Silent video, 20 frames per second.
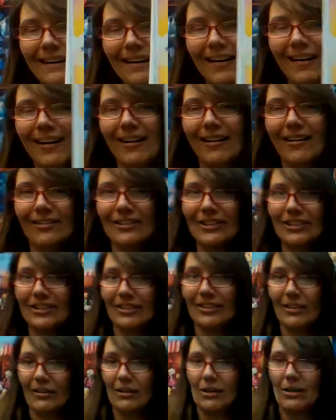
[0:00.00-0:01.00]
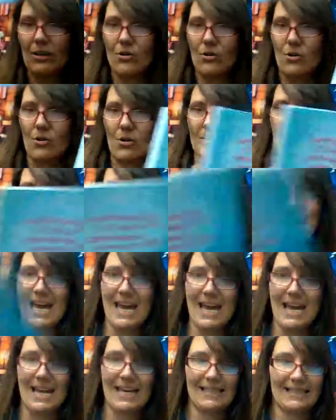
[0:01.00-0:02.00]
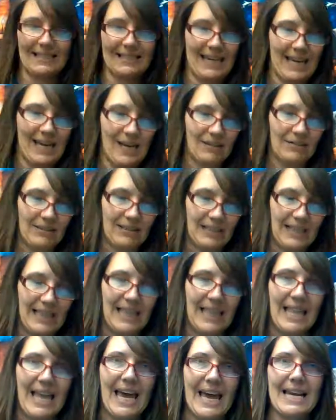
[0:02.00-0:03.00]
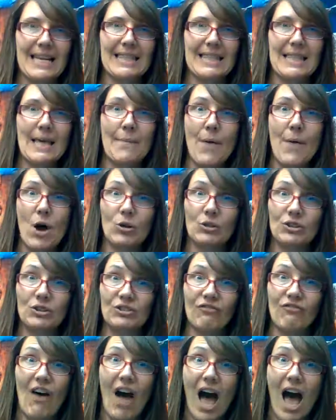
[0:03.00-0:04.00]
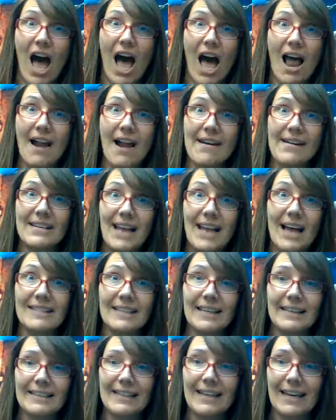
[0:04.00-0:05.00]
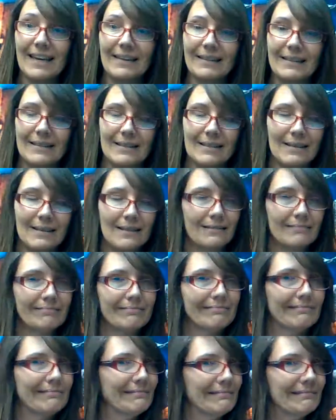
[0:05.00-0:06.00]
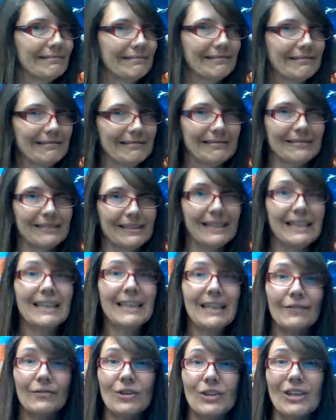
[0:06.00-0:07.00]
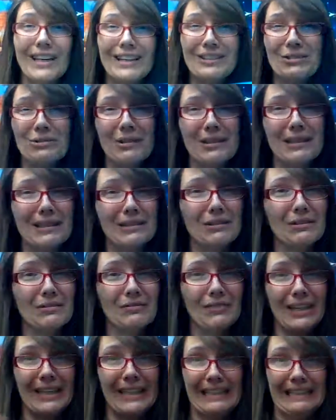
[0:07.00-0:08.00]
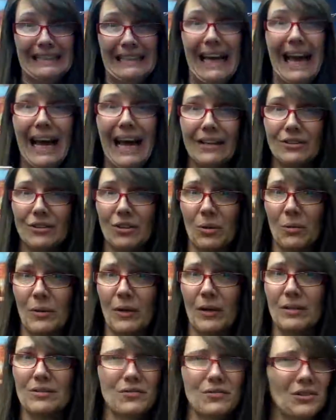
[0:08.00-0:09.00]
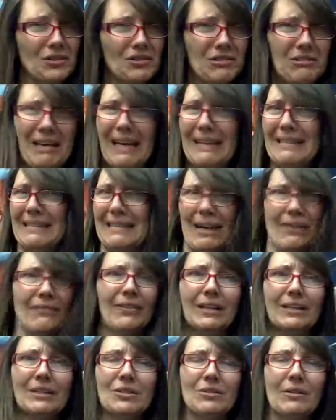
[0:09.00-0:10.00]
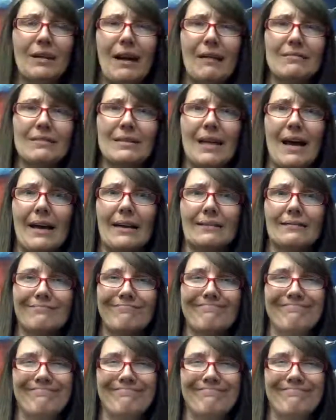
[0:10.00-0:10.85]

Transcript: Oh, Unicorn Day sounds like the most fun, doesn't it? If you guys do a glitter fight, ask your parents first and definitely do it outside.